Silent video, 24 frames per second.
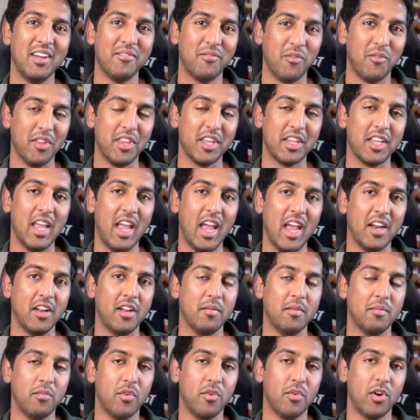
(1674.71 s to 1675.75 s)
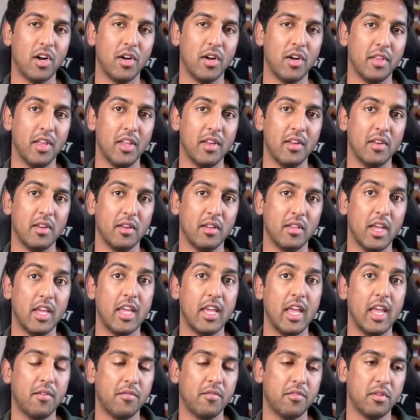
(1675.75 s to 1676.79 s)
for the candidate more than they
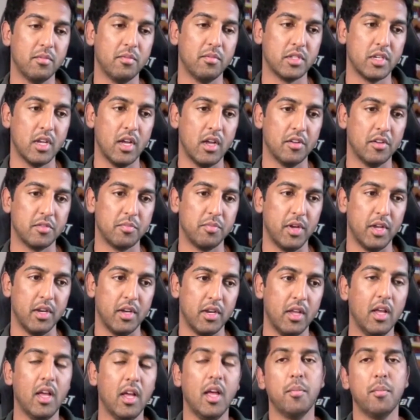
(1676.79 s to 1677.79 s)
can for themselves, but